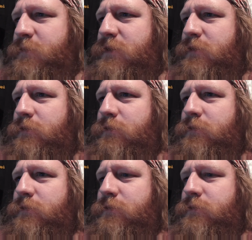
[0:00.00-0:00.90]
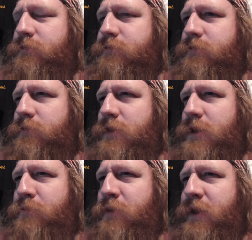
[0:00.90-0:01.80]
do
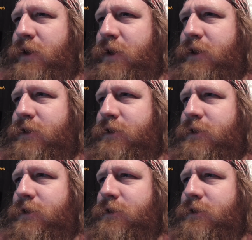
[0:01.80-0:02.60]
a pie.